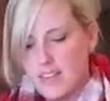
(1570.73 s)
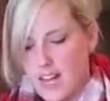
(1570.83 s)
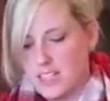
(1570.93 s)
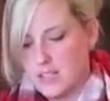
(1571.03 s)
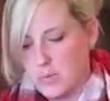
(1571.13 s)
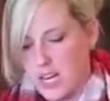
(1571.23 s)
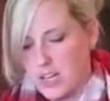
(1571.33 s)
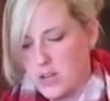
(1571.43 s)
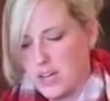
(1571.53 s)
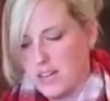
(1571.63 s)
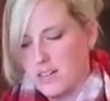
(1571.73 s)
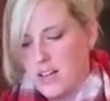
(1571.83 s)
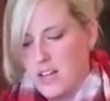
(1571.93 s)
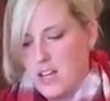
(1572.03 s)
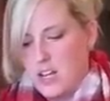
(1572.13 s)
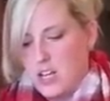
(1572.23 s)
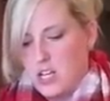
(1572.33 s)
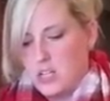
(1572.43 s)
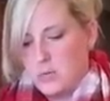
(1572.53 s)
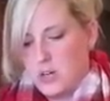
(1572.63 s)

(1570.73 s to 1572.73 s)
That's the way to do it. So